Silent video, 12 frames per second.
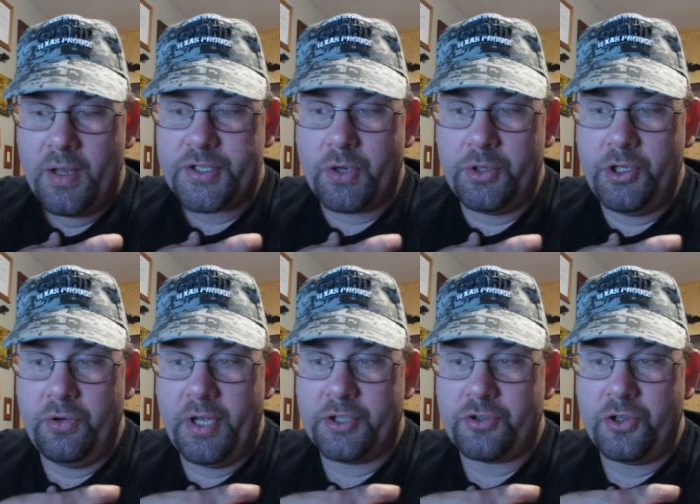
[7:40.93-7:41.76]
So when you
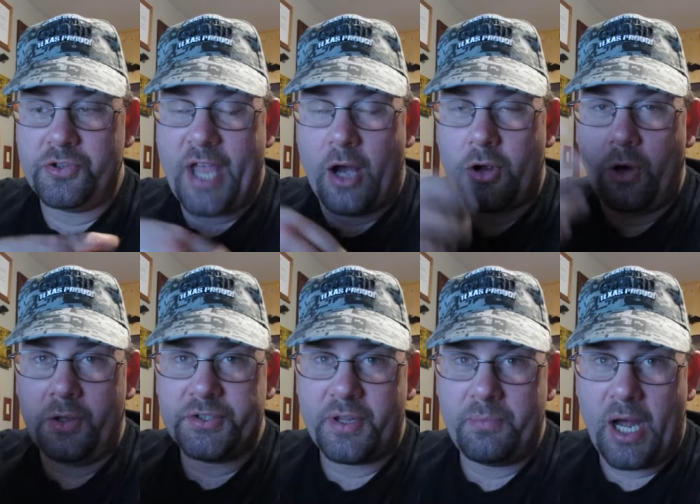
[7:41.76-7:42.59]
introduce alcohol
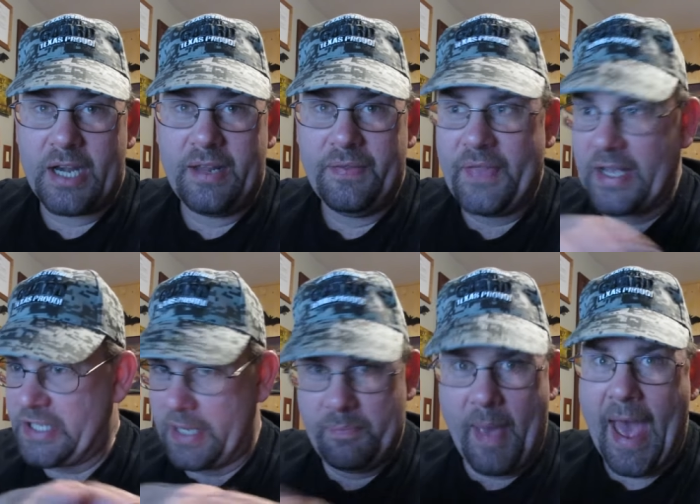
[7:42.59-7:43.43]
into the body, that's
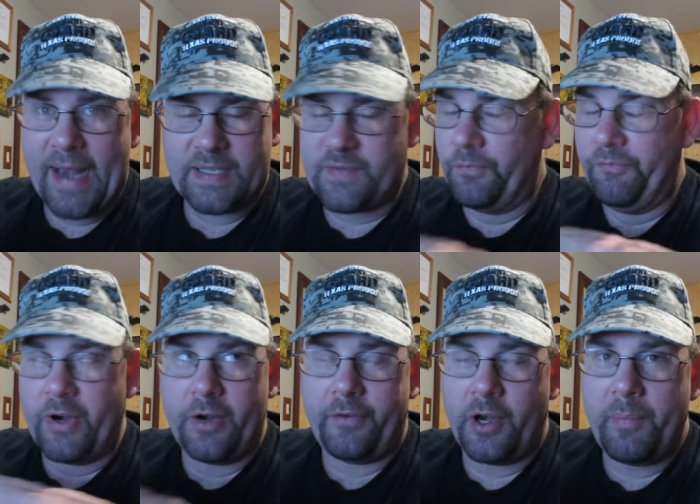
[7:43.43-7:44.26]
like bad. It's
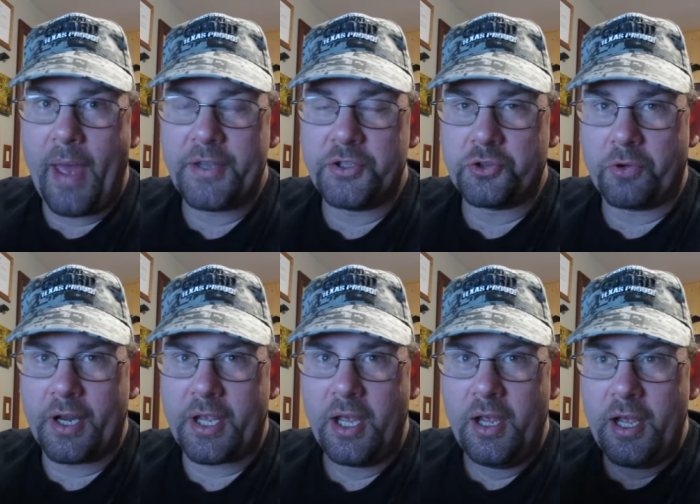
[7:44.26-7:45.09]
very, very bad to
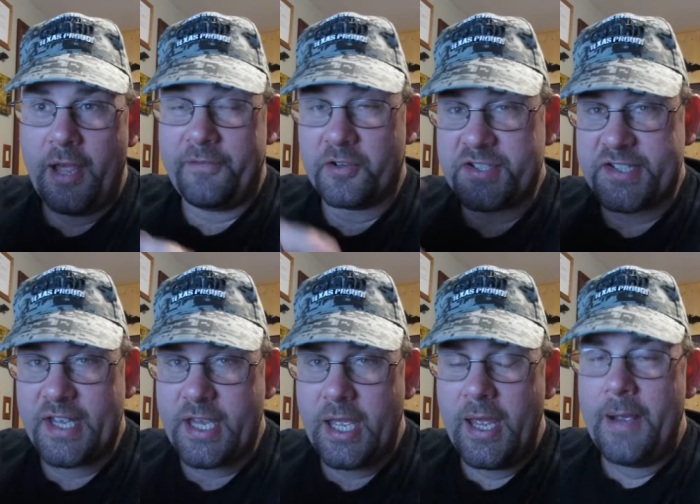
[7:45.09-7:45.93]
drink if you're
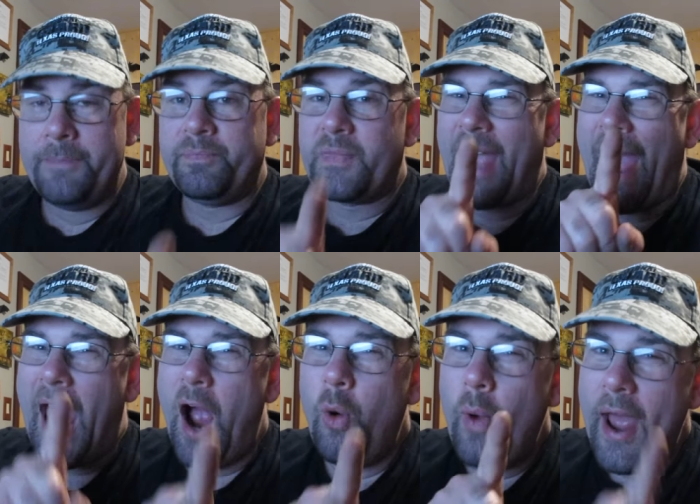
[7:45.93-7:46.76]
sick.
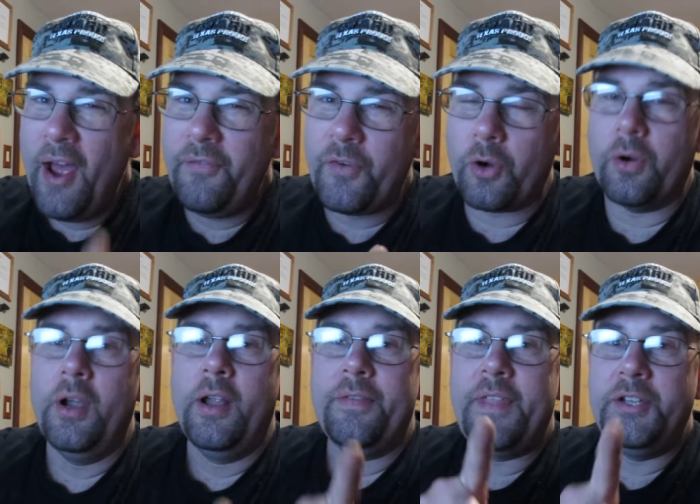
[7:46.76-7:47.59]
However,
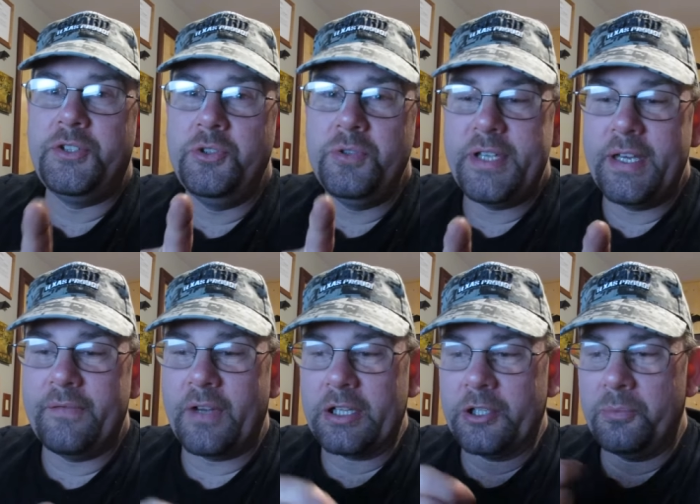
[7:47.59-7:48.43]
they do give
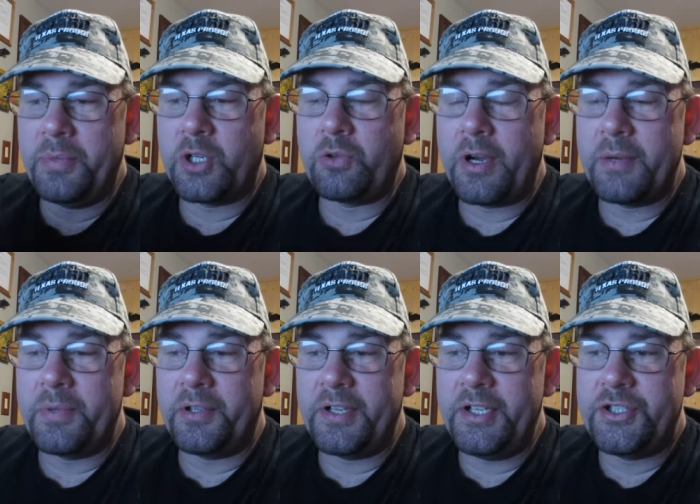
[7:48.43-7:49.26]
a little bit of
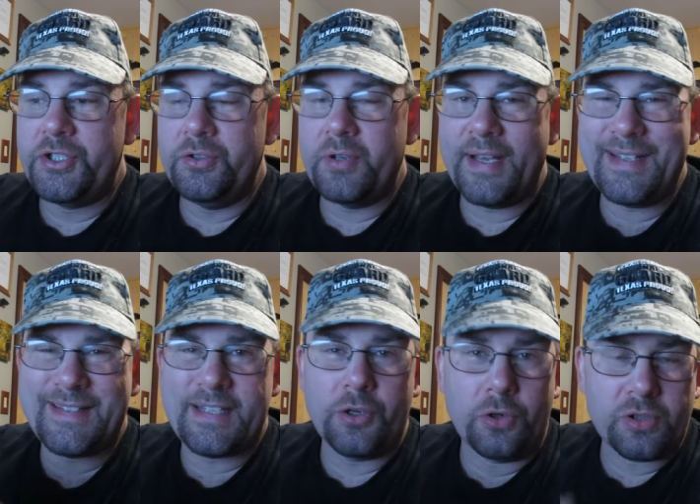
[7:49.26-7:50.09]
credibility to a
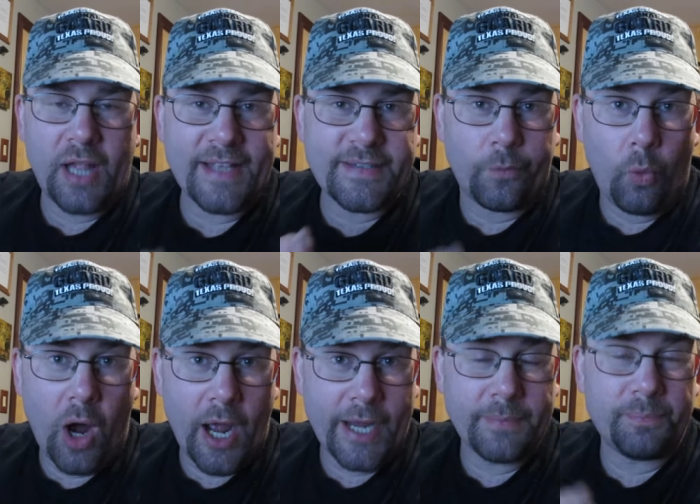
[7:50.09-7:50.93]
single glass of
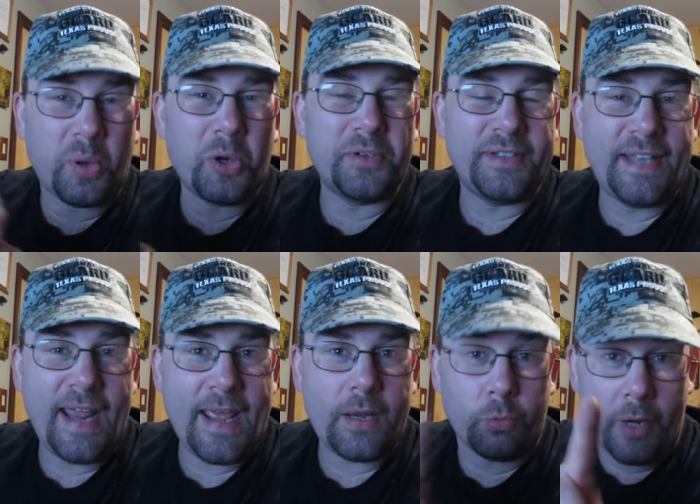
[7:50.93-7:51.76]
wine per
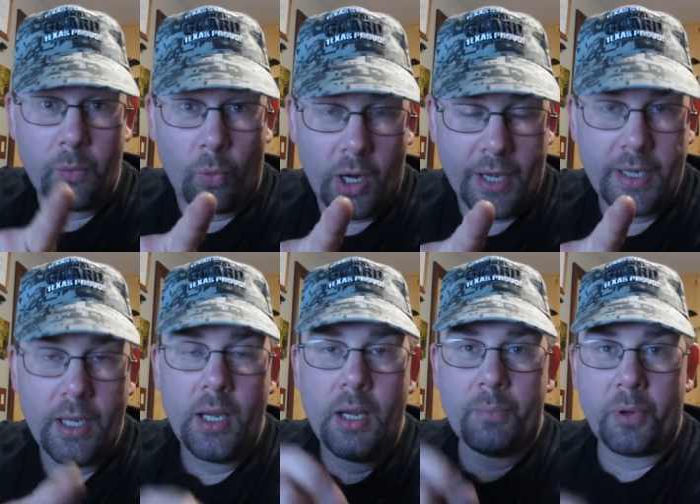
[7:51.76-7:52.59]
day, red wine
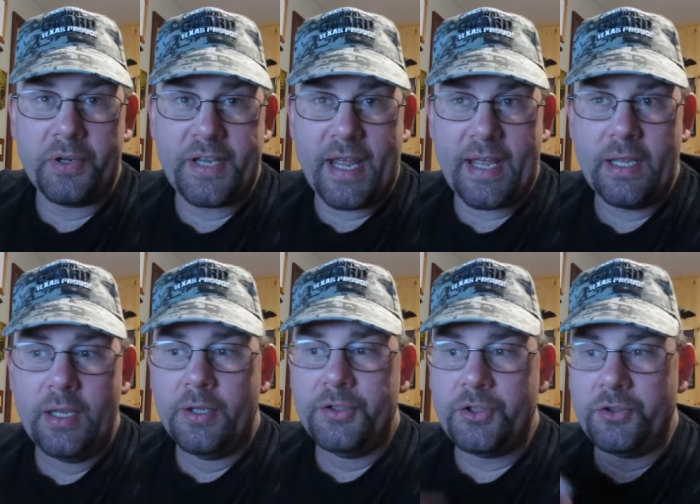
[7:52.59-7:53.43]
per day,
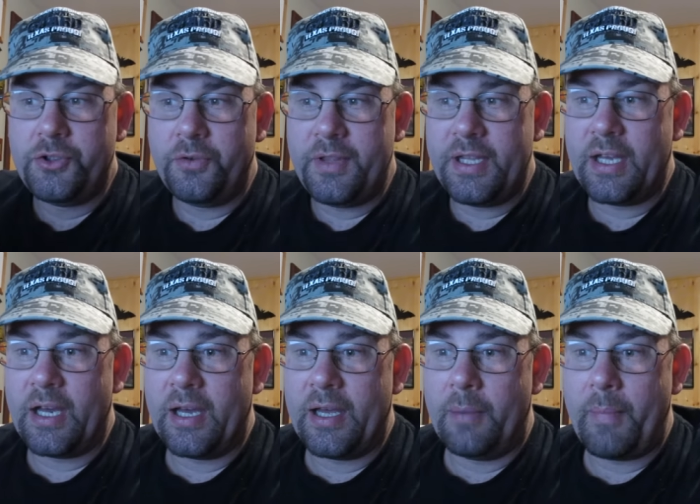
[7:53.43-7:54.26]
due to the
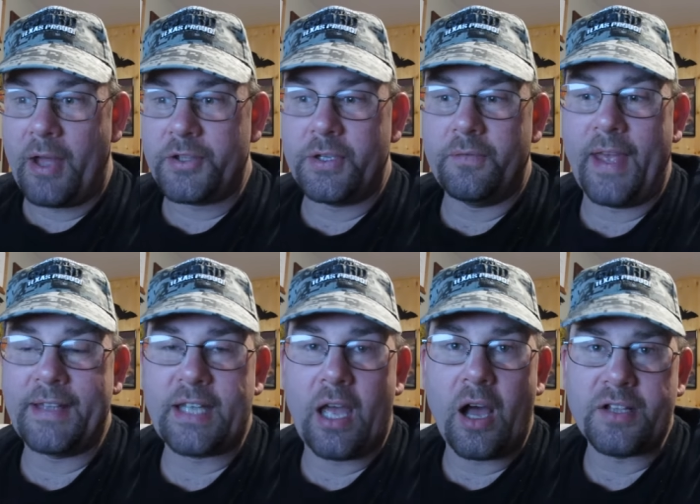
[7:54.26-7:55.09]
uh, amount of
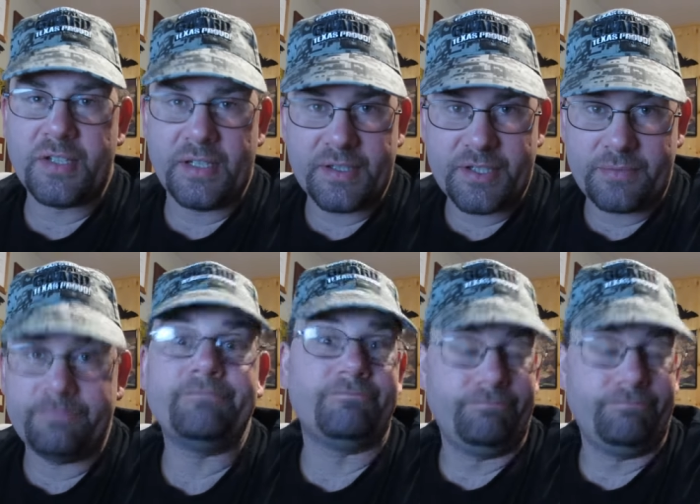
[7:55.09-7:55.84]
antioxidants.